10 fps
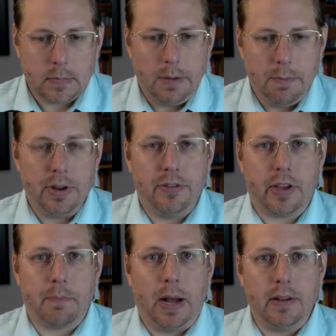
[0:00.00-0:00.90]
pretty
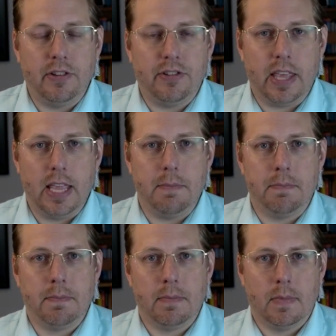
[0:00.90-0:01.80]
sick Ponzi
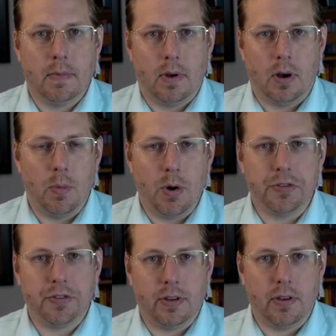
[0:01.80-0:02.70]
scheme,
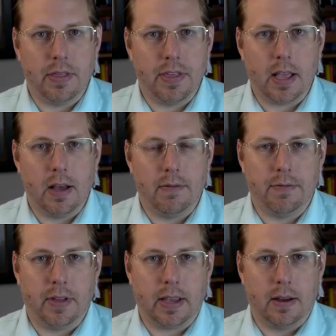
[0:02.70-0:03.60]
almost, you can think of
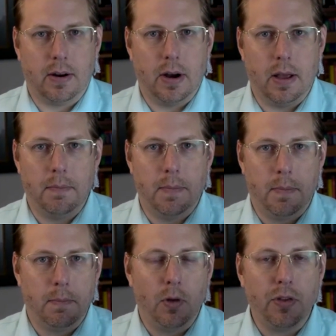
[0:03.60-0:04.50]
like a
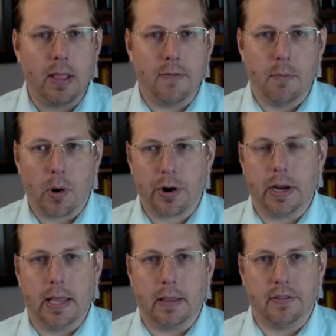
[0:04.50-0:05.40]
multi-level
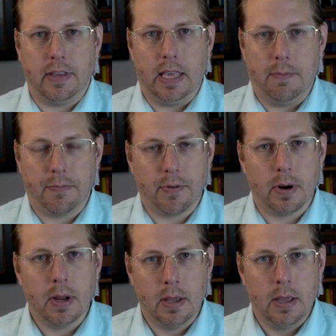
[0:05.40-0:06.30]
marketing scheme for
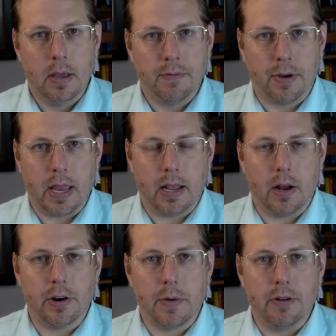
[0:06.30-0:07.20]
getting
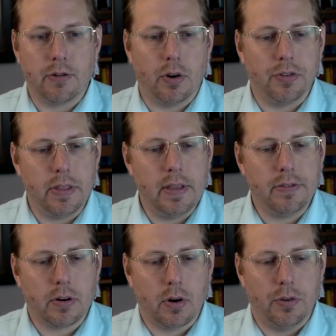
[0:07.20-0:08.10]
underage girls. And these
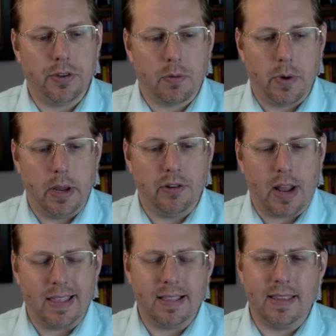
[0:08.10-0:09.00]
are girls that range, I
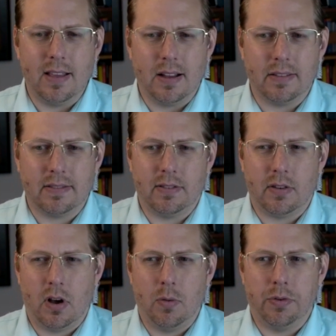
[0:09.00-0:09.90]
think the youngest I
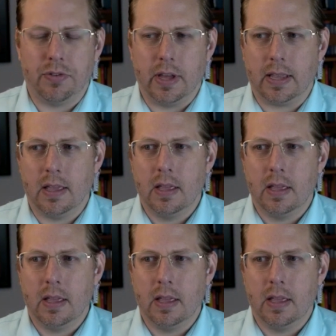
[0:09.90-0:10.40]
saw was like